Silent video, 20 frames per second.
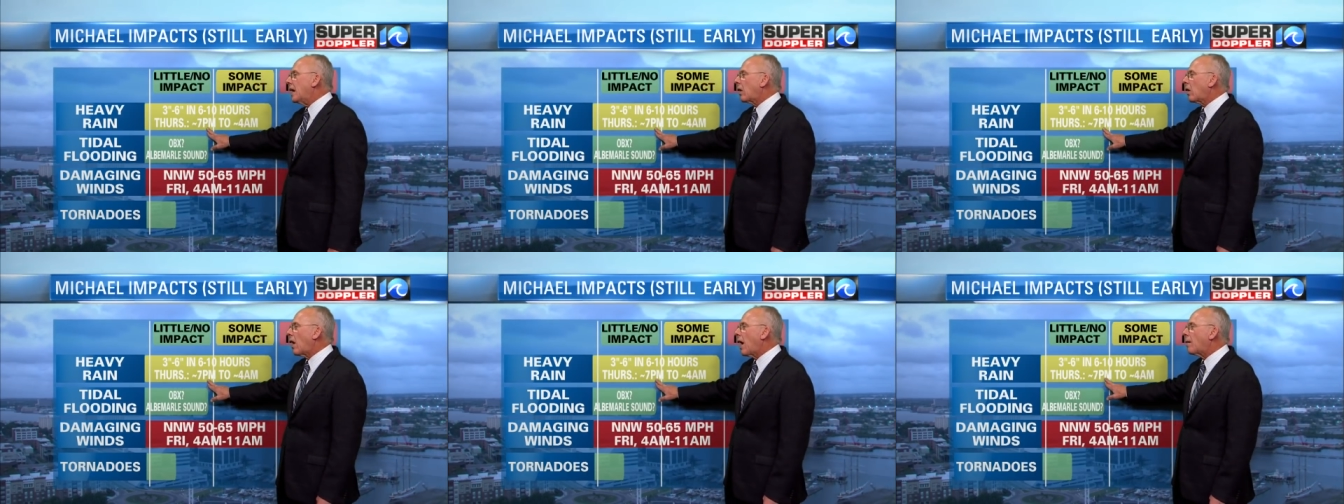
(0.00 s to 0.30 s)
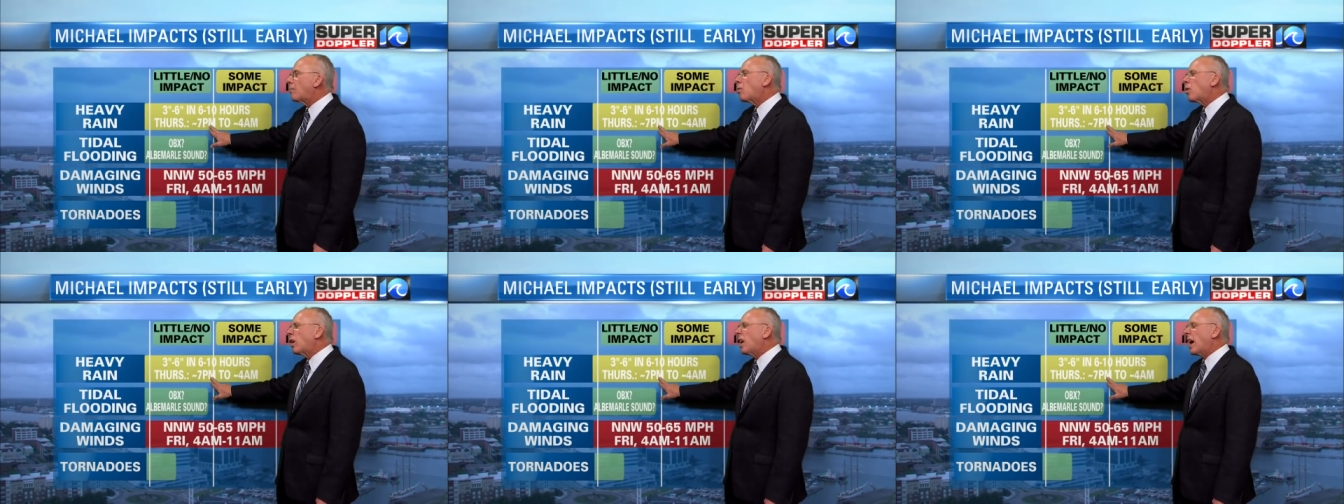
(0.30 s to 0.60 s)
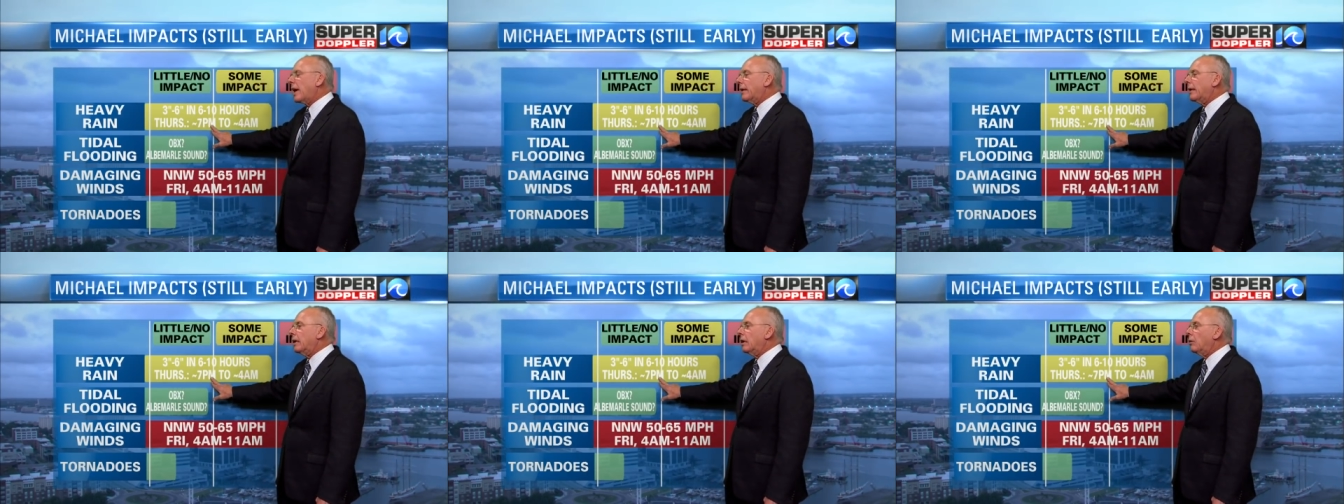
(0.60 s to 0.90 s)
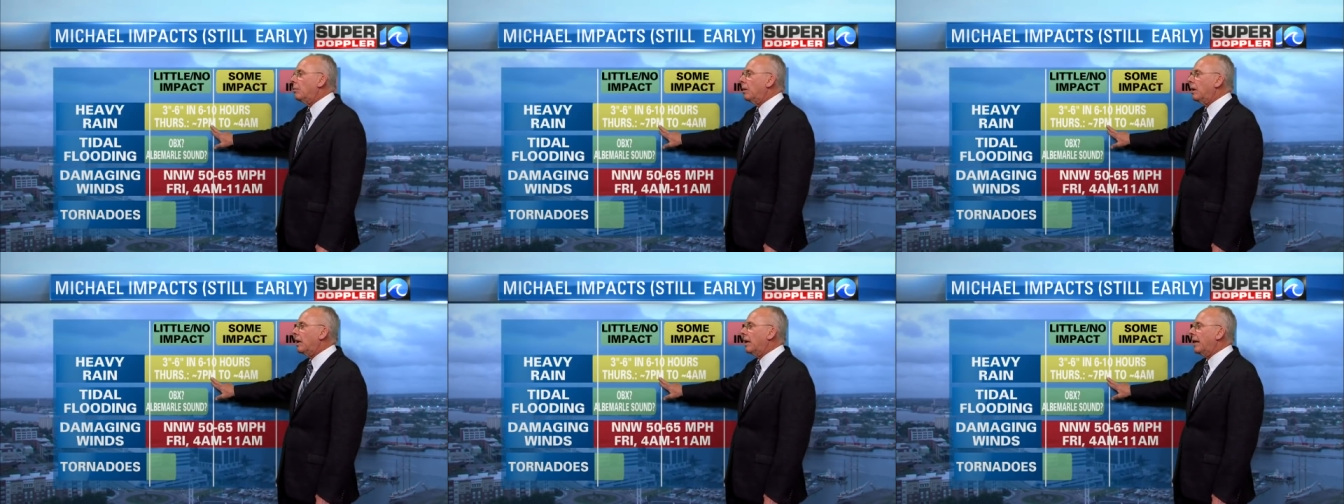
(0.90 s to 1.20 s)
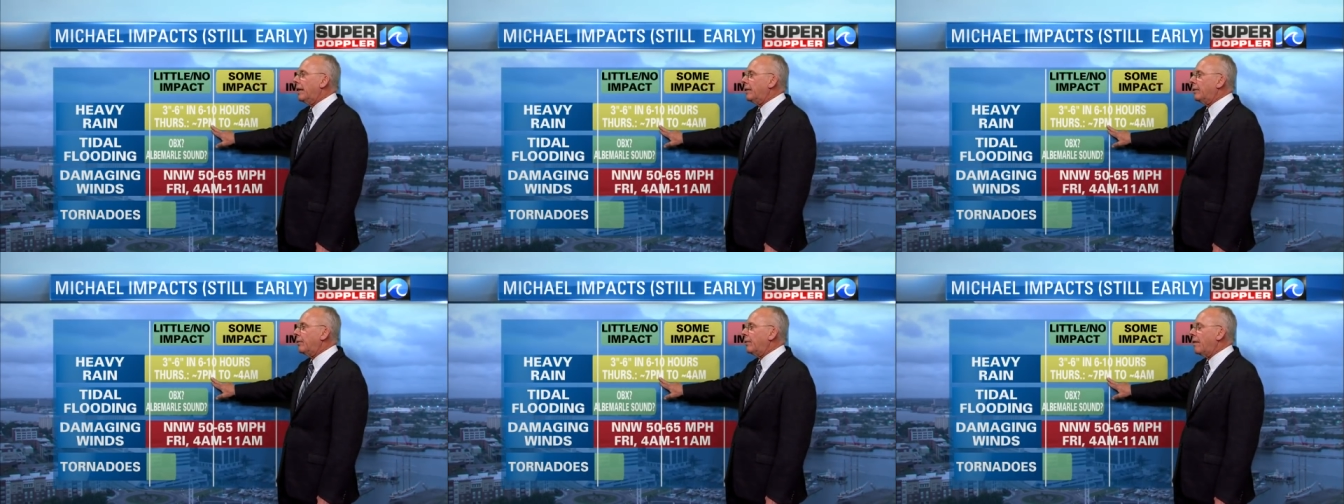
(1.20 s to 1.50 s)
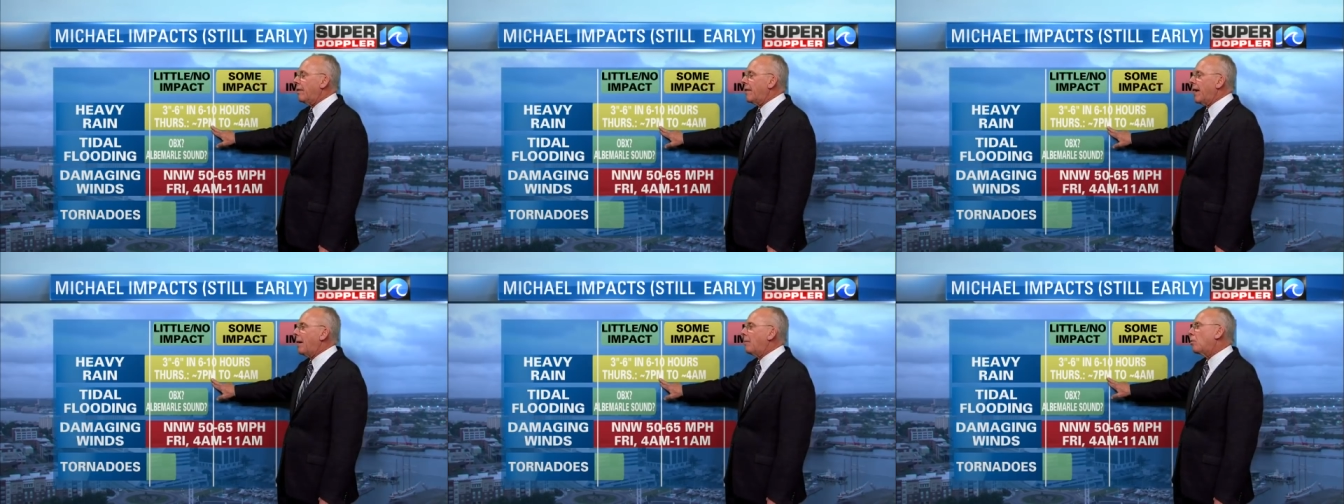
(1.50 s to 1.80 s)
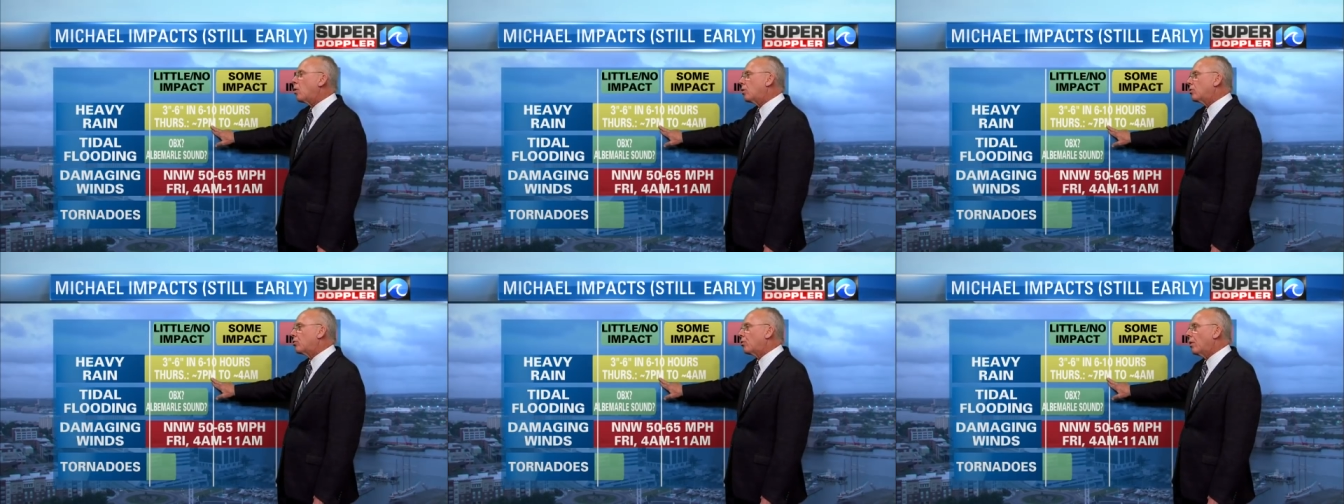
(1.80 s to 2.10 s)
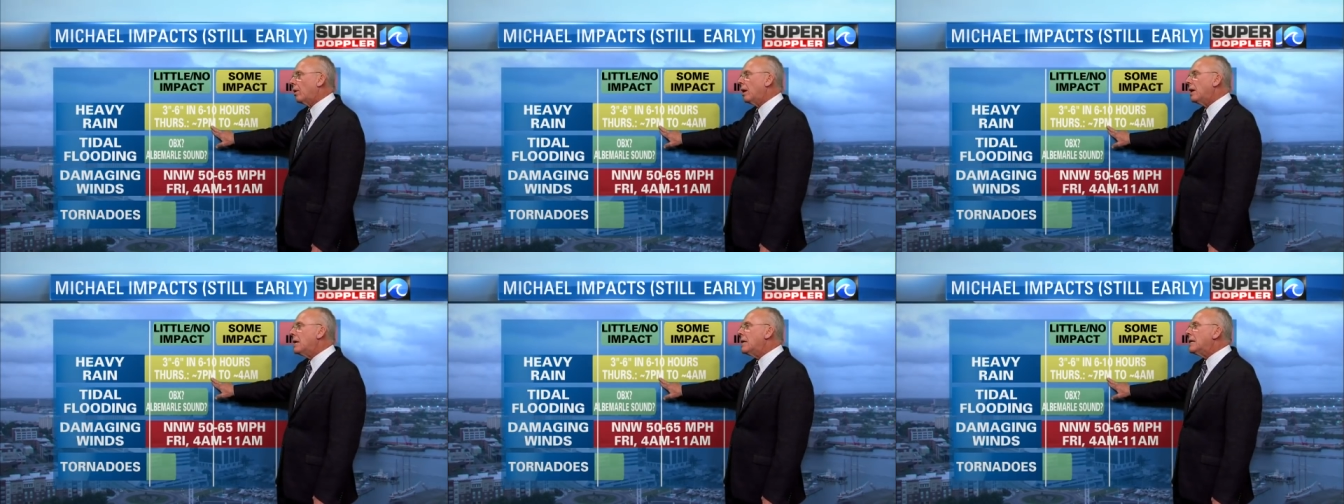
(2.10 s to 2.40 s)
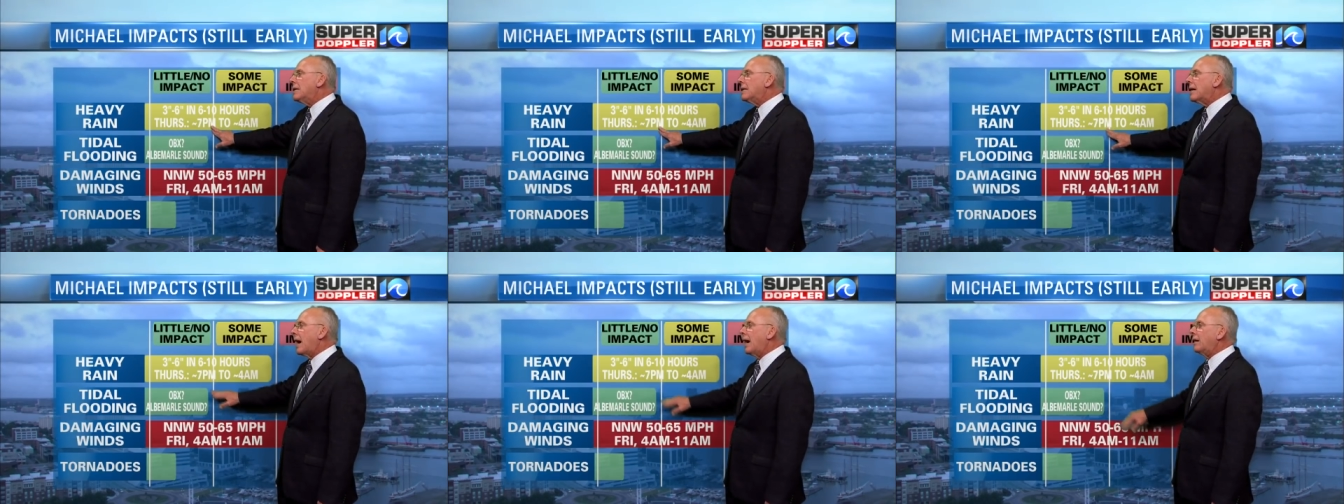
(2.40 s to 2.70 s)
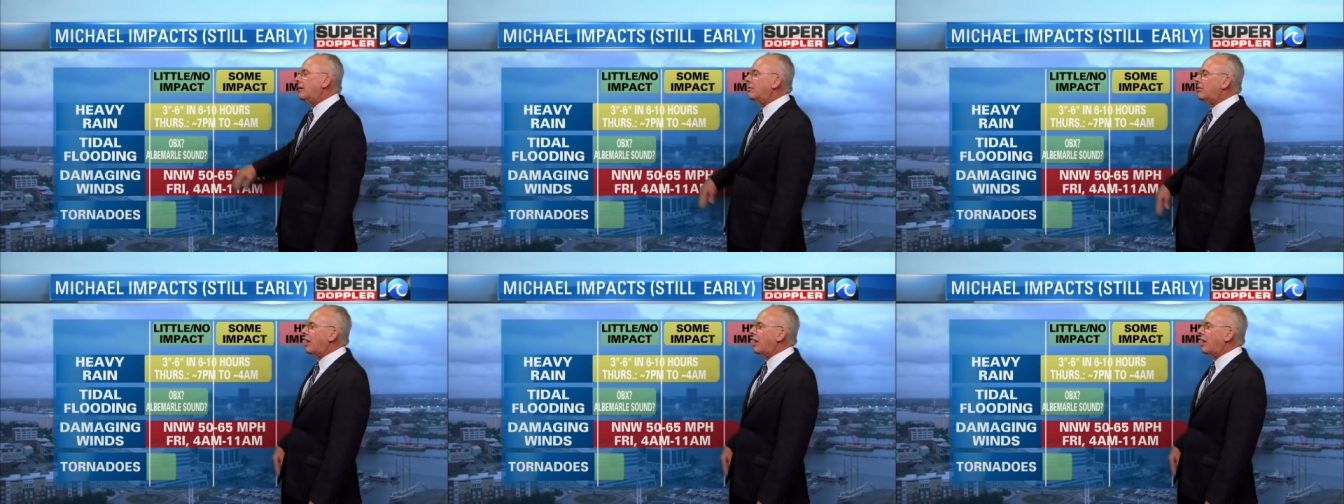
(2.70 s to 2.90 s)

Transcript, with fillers: o'clock, more likely a little bit later than that, more toward 9,